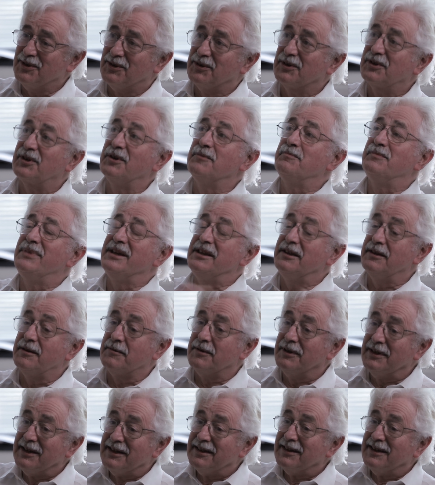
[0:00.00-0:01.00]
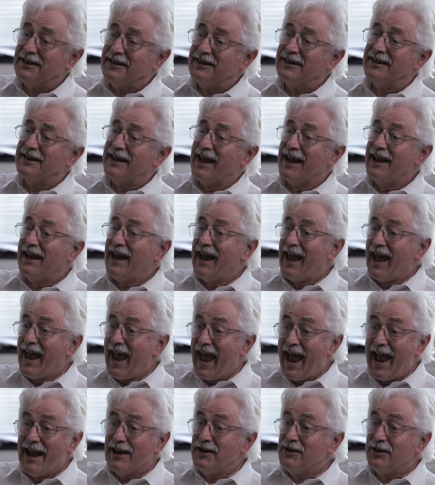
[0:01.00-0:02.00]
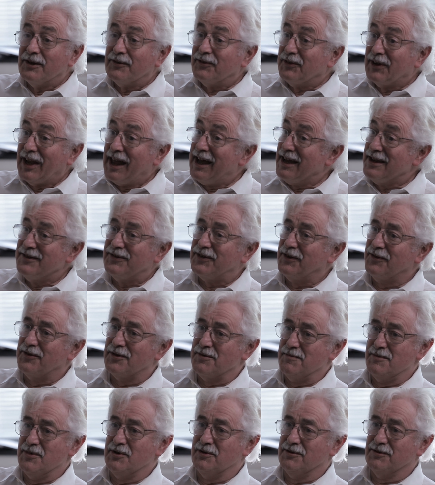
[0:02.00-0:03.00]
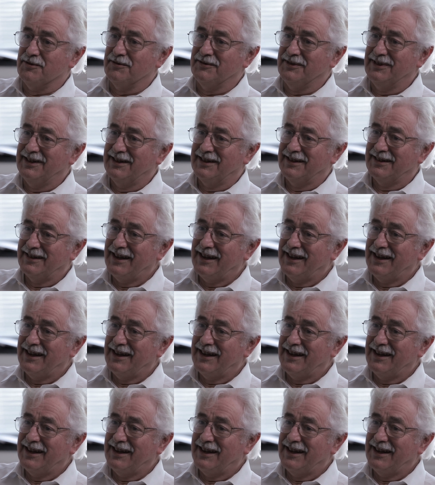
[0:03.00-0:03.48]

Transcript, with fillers: or could be the end of life of a moon.